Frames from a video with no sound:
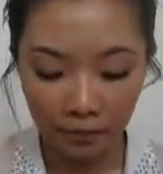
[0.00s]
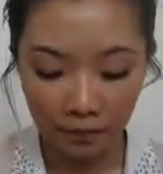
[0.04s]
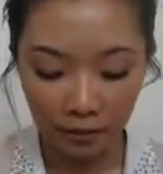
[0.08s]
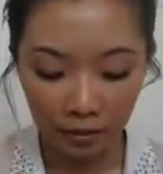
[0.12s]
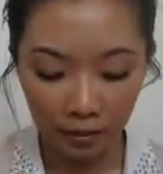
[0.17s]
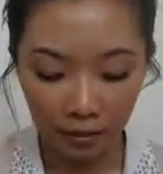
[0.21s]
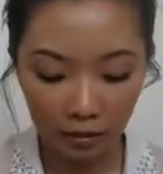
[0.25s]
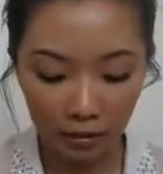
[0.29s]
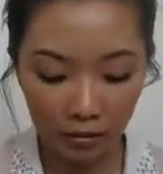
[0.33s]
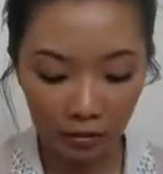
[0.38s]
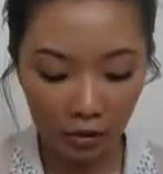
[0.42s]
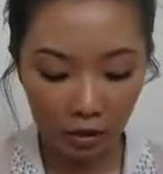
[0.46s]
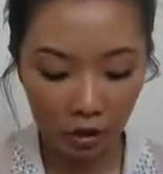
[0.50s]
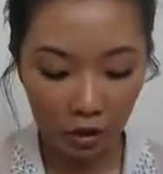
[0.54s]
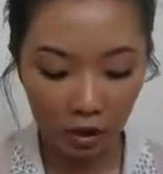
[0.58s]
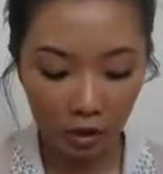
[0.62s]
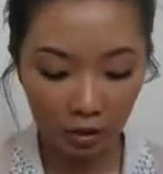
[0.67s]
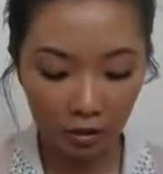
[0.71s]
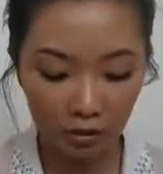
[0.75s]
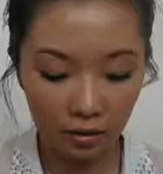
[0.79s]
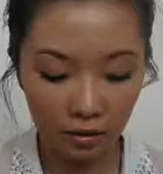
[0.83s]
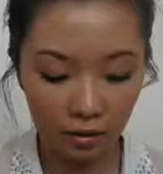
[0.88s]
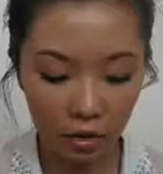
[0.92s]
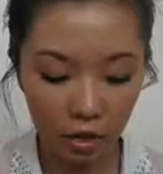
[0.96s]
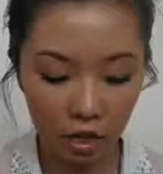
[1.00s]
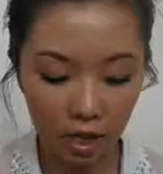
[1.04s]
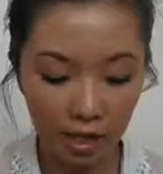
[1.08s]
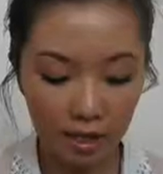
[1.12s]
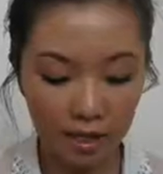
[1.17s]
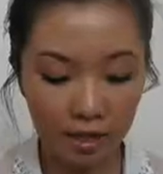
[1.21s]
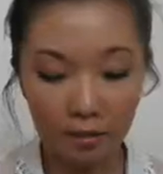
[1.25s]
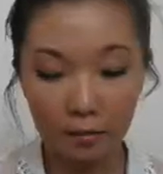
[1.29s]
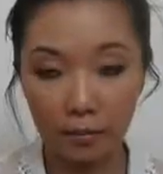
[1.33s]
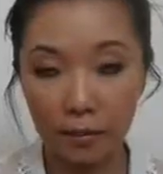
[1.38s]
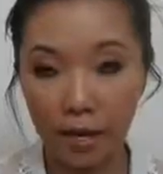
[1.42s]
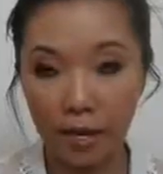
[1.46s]
because the shade
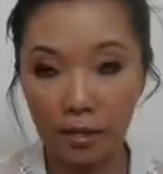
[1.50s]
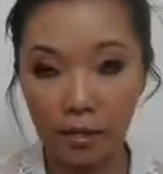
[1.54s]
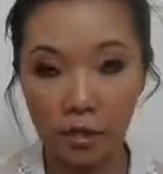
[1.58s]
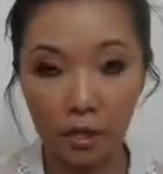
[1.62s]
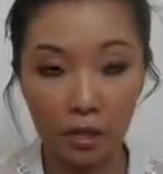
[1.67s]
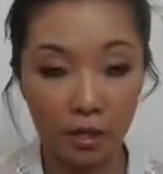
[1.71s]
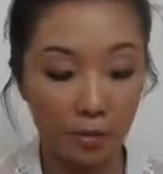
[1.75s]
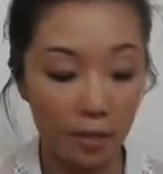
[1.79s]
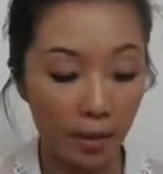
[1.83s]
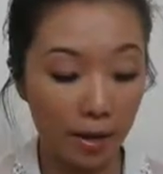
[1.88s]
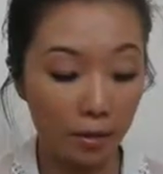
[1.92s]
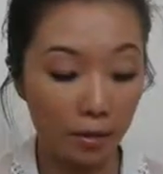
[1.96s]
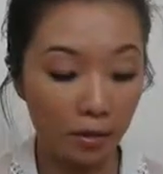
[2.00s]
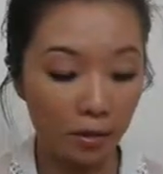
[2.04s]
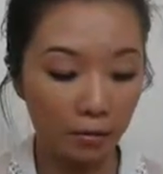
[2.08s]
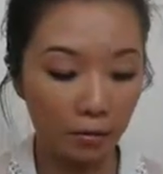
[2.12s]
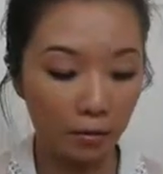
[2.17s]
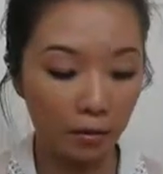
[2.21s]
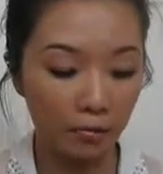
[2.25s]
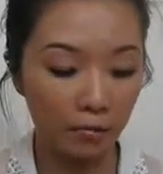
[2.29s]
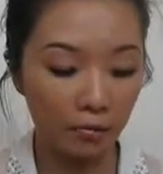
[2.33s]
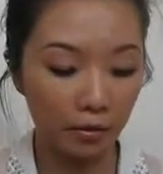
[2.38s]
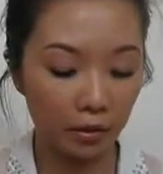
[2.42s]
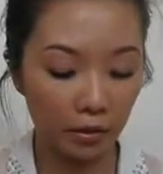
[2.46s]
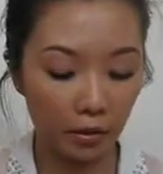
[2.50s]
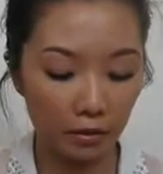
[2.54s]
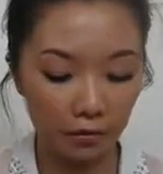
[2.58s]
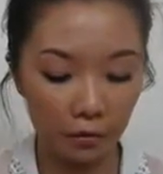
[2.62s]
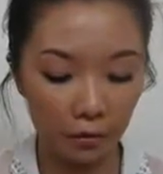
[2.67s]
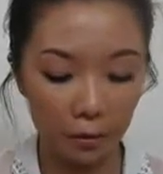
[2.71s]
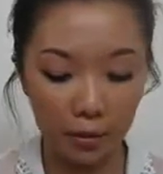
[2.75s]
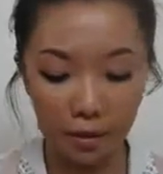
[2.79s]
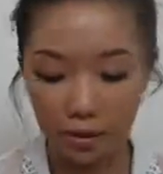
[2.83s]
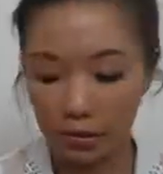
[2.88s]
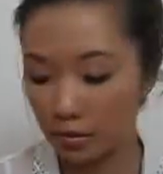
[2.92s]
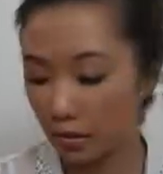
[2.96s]
didn't match her, and it matches perfectly for
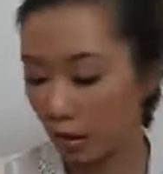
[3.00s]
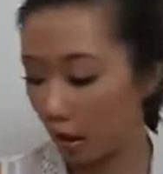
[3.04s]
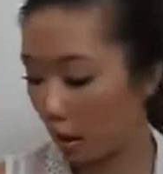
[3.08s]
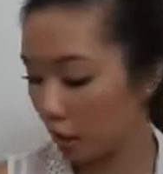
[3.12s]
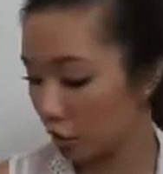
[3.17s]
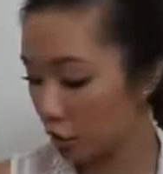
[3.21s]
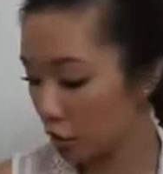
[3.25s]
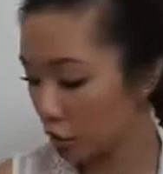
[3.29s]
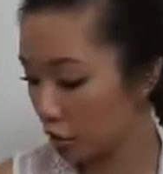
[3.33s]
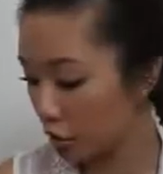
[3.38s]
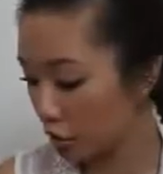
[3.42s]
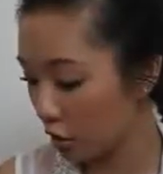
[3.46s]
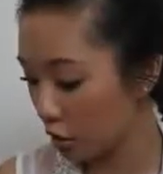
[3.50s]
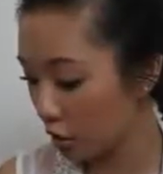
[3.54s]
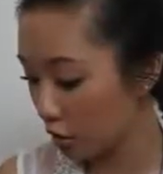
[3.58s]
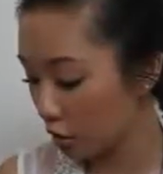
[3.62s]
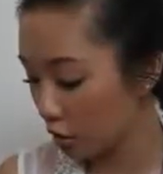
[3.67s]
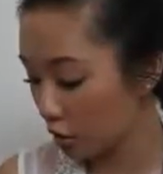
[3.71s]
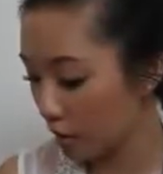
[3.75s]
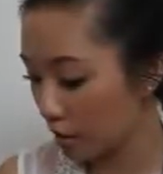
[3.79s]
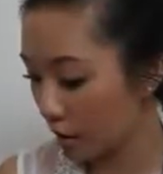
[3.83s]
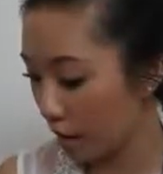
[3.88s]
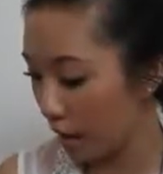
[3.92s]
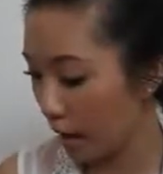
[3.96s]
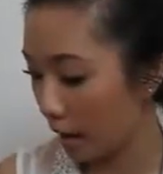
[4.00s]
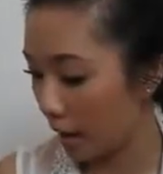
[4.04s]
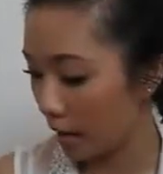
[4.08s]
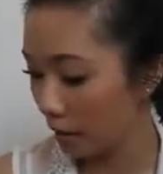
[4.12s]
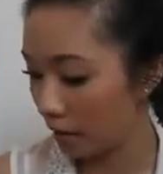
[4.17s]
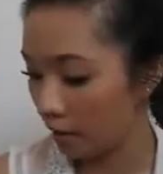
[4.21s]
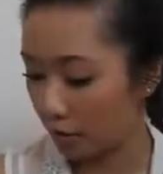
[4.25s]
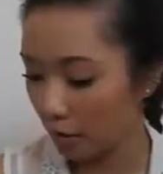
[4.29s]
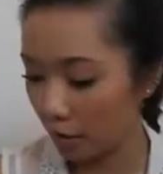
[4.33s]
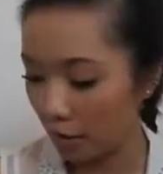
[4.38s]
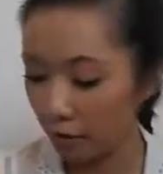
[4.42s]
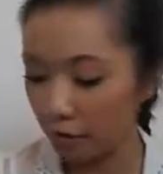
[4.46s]
me. So I'll just use a
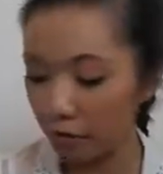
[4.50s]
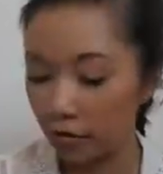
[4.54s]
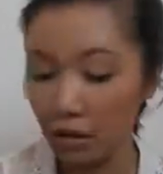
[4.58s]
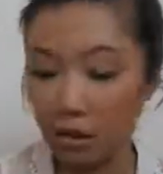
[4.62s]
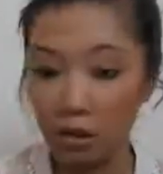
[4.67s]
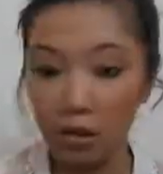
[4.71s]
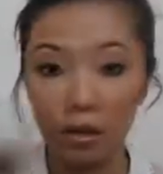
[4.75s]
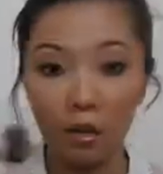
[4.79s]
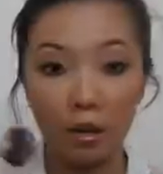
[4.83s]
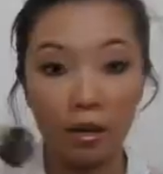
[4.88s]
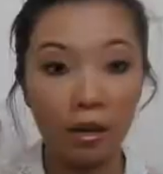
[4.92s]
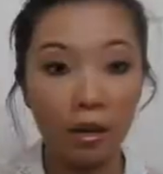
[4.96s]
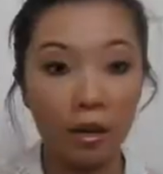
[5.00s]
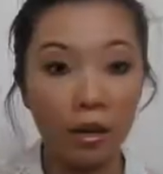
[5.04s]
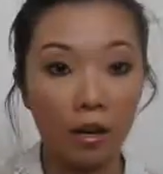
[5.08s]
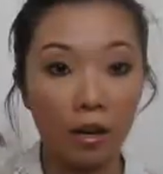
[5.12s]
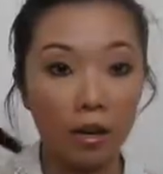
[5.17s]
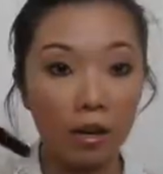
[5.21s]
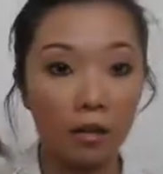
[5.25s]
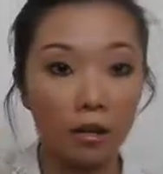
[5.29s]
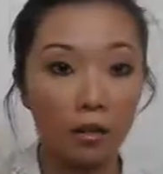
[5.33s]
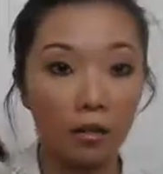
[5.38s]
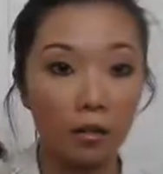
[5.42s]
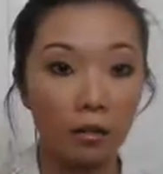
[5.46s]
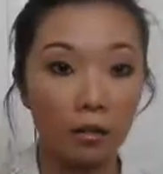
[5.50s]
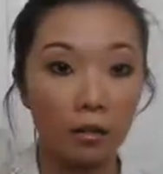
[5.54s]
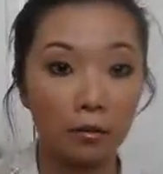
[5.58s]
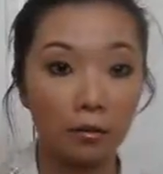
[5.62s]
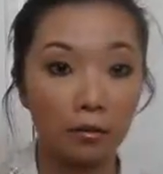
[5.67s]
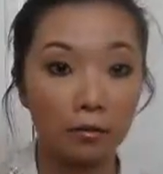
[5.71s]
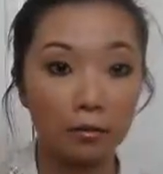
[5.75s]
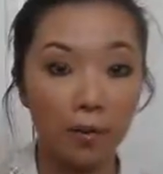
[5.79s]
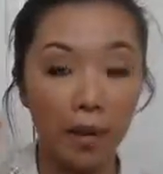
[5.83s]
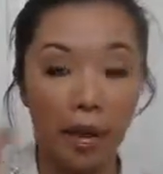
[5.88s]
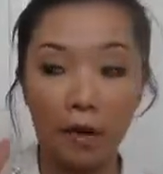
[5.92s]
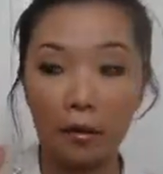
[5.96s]
fluffy, you
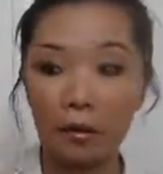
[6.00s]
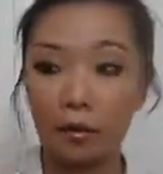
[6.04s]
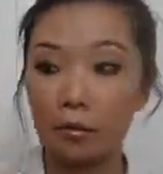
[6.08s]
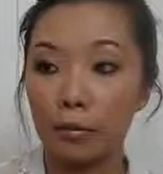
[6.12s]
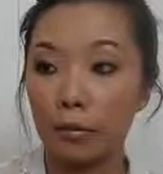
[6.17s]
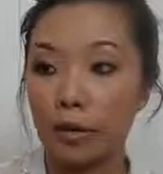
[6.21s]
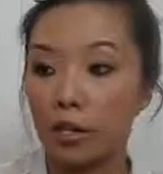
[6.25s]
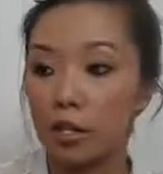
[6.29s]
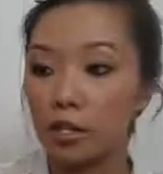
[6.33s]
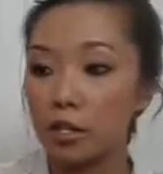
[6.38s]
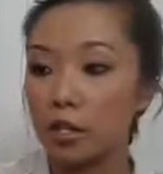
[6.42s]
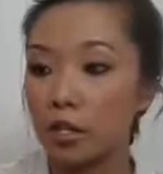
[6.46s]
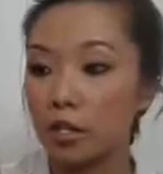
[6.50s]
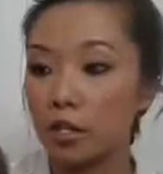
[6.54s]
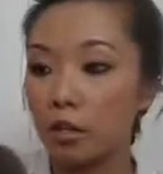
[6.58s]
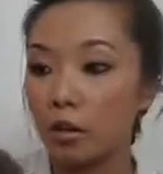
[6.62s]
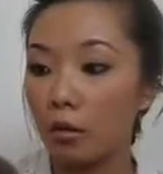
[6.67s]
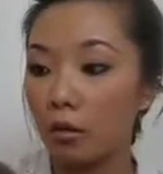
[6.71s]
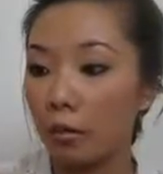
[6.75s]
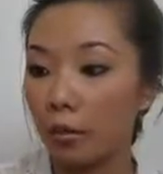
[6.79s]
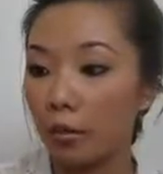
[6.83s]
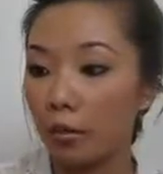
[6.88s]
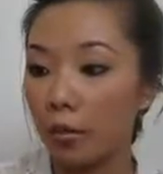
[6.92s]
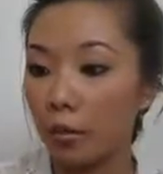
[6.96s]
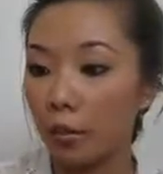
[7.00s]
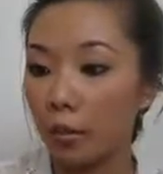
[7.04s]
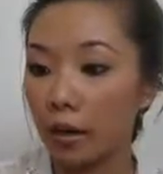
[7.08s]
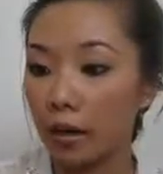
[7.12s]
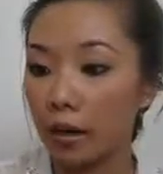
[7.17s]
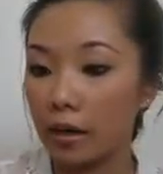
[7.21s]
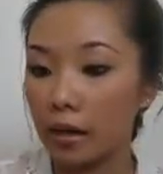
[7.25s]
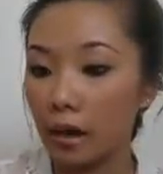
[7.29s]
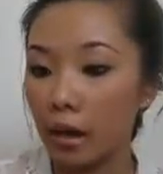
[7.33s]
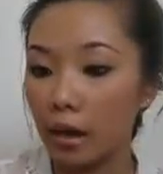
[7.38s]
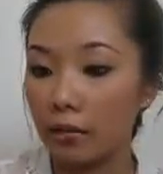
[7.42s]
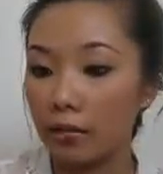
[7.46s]
know, powder brush. I don't remember where
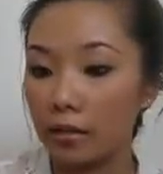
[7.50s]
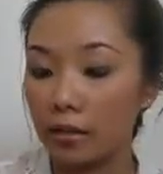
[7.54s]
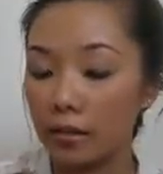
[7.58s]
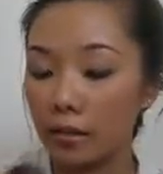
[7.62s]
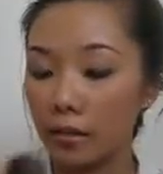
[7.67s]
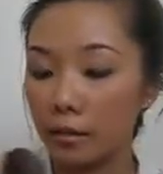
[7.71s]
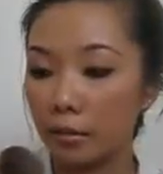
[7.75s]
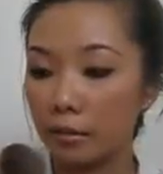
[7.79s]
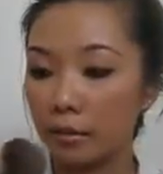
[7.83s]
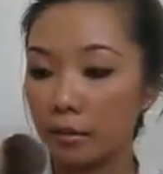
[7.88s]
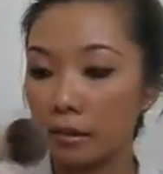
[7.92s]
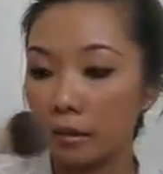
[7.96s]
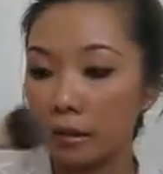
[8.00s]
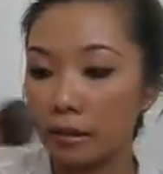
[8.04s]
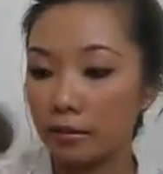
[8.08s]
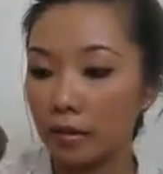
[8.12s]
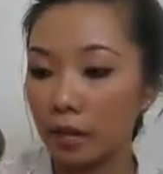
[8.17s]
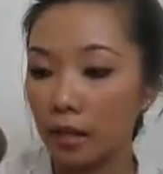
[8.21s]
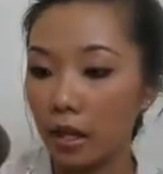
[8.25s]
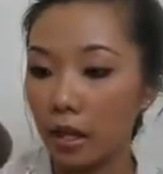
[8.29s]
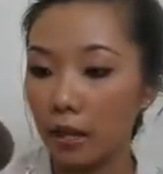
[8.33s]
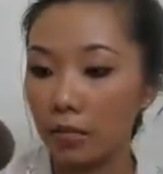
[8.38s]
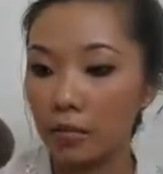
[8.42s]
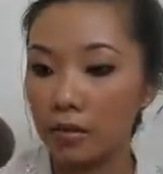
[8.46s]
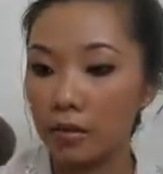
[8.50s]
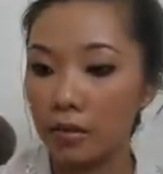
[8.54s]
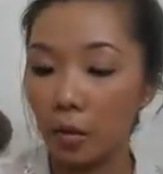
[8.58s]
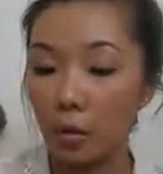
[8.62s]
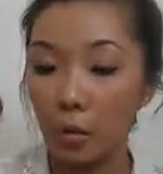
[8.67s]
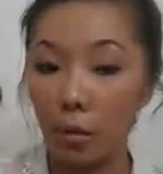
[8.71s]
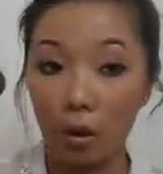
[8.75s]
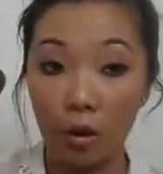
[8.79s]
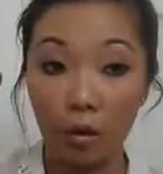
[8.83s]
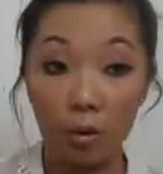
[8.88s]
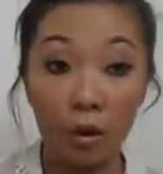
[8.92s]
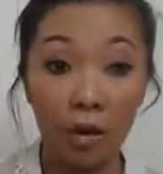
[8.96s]
I got this. I believe I got this
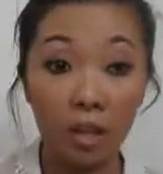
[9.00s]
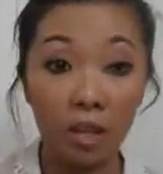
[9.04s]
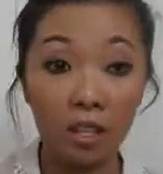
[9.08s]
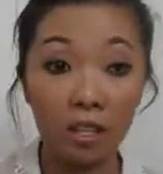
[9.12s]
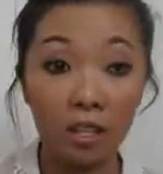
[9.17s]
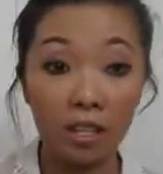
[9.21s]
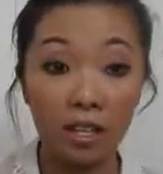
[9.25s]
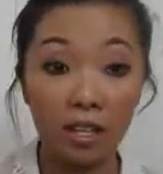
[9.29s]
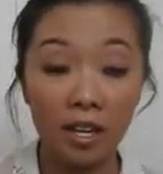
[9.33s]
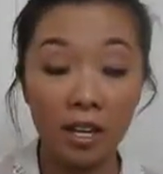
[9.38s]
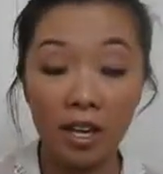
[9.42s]
at Walmart,